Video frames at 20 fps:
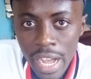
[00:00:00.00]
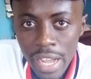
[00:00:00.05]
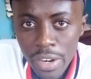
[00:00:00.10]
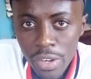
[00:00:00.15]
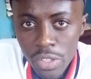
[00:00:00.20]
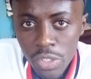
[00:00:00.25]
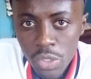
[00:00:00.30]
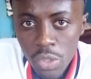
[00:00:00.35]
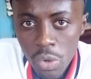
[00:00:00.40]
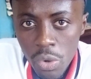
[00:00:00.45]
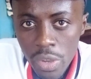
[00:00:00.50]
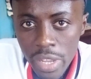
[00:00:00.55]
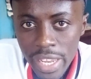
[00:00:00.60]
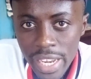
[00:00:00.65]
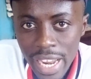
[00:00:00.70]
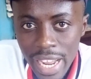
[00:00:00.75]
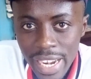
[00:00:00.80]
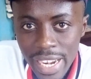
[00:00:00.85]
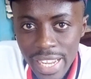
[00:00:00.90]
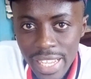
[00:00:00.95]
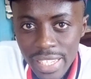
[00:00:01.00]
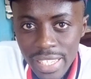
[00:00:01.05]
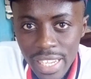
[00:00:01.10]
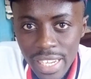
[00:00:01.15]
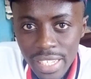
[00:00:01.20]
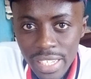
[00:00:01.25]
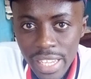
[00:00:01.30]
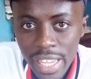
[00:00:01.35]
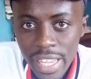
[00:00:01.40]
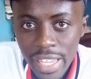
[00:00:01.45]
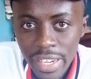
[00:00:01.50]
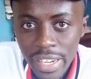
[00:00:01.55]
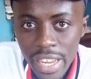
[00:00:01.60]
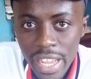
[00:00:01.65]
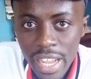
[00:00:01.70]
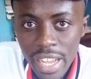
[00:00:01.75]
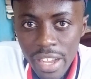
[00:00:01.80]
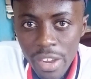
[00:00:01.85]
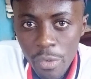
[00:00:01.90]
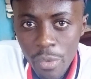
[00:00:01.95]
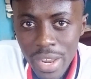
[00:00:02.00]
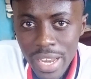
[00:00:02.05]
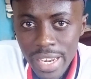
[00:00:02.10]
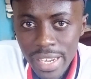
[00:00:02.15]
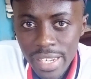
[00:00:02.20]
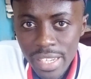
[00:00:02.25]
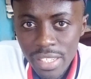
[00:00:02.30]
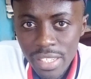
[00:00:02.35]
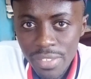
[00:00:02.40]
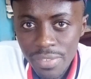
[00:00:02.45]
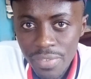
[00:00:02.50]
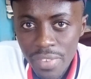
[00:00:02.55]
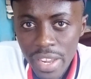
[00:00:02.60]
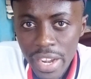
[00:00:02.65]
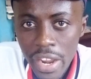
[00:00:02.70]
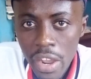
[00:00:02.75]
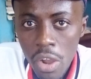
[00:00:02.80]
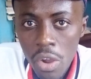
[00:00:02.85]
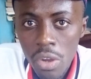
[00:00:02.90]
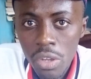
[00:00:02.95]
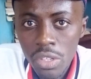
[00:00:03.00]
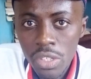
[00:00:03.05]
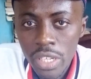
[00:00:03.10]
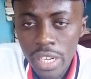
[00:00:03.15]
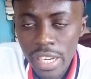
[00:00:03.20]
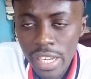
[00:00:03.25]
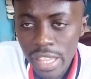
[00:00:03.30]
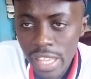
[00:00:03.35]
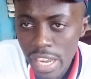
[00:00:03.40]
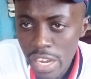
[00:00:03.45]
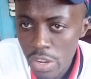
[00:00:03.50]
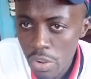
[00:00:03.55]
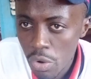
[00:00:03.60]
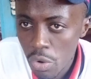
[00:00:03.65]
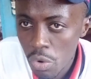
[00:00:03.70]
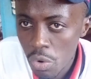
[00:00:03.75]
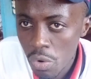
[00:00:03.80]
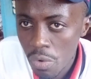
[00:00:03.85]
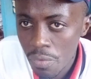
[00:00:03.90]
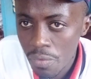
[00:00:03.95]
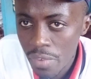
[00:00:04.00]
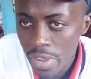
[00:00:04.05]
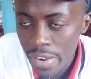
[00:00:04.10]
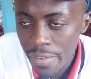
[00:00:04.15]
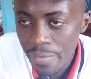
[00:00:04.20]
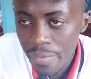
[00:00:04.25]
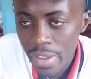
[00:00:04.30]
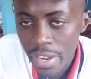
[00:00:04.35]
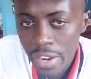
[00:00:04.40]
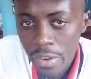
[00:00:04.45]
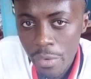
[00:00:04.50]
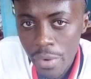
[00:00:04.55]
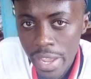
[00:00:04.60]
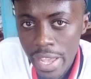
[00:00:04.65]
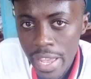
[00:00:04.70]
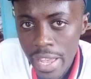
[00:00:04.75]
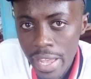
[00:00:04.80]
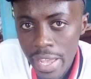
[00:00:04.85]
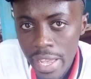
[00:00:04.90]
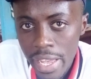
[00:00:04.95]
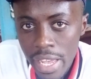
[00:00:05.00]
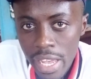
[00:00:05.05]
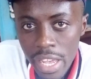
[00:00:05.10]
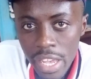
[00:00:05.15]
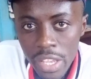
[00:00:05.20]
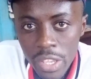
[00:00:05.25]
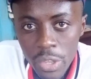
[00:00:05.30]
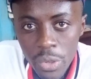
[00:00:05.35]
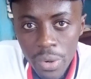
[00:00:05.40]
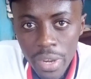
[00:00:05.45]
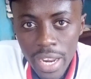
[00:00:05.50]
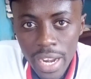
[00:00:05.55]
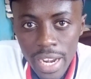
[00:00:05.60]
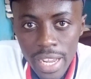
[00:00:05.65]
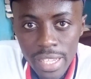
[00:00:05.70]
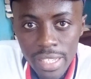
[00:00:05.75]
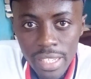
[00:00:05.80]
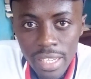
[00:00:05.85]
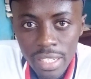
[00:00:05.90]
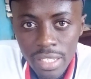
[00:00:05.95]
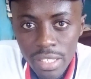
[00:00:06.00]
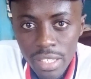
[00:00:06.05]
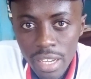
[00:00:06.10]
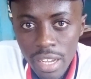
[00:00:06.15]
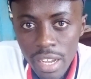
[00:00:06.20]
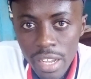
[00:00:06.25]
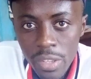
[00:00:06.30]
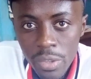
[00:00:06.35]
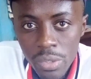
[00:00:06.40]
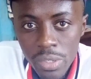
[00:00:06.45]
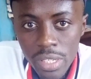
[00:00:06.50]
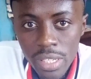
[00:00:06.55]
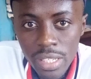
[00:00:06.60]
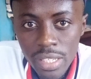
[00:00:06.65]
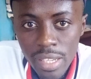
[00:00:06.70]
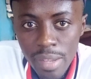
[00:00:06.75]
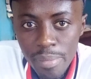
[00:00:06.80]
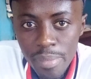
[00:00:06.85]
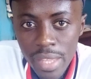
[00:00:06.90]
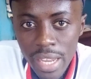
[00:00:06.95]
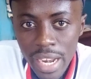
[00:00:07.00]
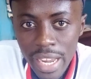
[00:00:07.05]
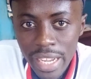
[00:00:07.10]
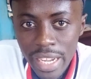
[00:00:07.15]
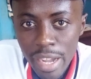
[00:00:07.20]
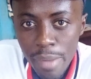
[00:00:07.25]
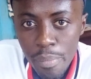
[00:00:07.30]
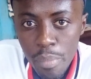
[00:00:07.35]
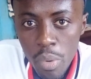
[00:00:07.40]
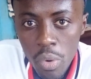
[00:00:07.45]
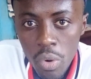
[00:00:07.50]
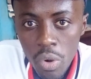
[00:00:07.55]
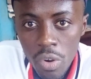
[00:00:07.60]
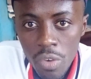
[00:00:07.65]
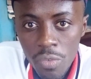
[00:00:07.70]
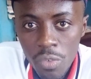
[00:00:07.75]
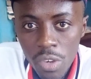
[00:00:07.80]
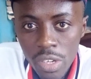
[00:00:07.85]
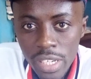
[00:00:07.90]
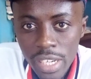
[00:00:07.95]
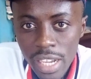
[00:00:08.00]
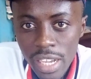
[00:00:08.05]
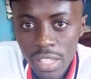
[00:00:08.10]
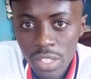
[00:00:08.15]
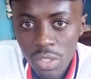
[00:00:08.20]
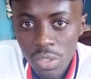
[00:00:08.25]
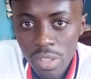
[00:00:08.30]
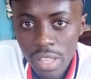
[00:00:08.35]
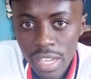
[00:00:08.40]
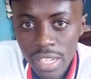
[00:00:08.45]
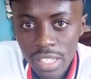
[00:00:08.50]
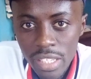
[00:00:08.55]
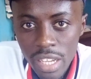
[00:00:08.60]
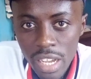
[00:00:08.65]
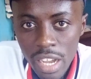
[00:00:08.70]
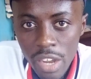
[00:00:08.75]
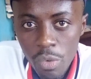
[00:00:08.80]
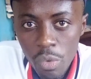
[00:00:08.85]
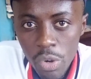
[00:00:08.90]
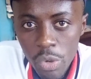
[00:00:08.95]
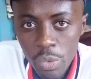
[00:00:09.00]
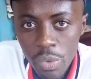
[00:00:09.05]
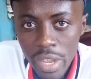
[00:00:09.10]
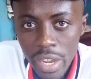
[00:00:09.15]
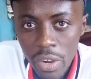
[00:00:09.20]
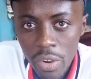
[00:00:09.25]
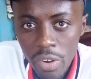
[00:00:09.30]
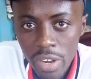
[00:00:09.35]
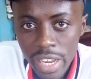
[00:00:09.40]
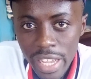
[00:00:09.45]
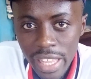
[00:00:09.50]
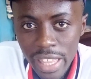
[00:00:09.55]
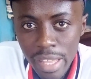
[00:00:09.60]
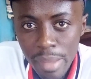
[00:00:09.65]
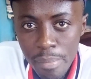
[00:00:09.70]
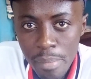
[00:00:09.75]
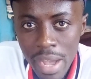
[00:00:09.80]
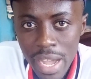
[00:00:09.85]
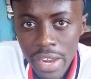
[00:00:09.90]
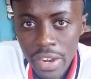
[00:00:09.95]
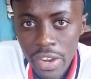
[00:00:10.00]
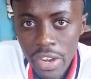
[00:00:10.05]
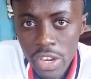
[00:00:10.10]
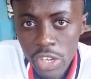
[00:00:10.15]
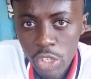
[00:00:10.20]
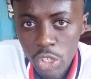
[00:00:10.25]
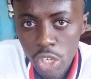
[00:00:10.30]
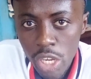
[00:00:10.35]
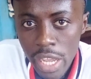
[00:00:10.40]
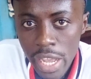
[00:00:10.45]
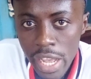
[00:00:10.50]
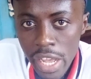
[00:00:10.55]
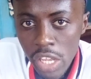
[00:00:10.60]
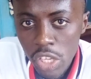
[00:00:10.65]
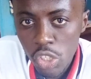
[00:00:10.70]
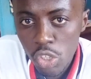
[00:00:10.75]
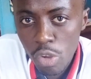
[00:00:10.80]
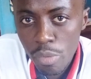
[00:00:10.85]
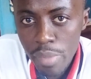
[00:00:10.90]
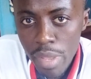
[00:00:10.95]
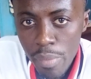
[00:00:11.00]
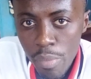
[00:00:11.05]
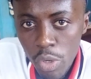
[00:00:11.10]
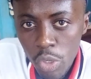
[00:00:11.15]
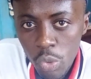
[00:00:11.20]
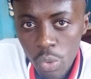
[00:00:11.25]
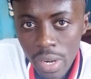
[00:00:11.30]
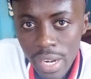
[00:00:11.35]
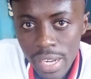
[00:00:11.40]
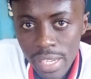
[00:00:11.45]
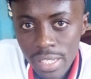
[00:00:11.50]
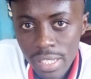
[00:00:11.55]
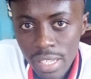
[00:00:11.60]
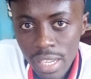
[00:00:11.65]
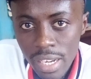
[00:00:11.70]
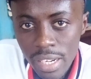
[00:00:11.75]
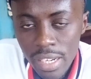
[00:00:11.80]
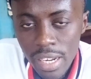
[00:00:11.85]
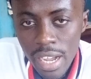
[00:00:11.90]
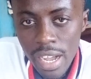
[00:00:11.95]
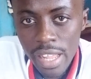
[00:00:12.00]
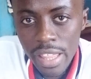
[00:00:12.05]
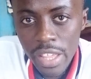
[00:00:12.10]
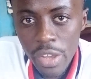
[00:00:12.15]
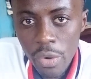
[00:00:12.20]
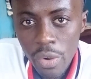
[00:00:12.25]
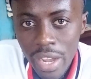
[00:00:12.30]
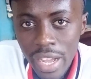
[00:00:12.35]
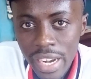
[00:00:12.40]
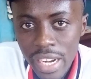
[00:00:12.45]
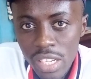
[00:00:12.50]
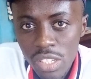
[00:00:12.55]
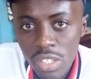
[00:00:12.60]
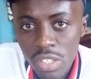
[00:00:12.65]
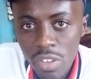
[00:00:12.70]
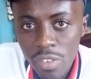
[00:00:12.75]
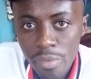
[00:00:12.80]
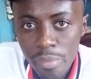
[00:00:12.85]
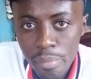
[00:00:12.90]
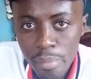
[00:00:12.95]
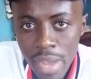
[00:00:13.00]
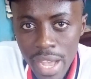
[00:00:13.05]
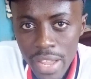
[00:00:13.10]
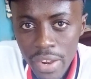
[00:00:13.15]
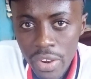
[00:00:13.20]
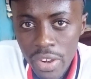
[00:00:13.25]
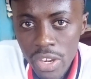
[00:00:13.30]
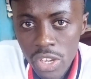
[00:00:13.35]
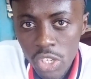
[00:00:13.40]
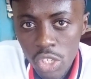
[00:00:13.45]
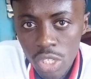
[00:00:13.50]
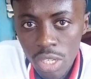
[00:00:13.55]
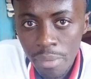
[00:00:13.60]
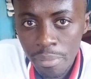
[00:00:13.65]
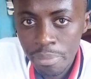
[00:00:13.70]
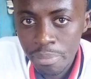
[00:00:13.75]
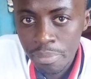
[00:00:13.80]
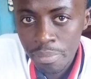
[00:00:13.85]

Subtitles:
And also in a desert area, when it is very hot, and then you look very far away, you realize that you see something like a pool of water. So that's what we are calling the mirage. So be able to understand the occurrence of mirage,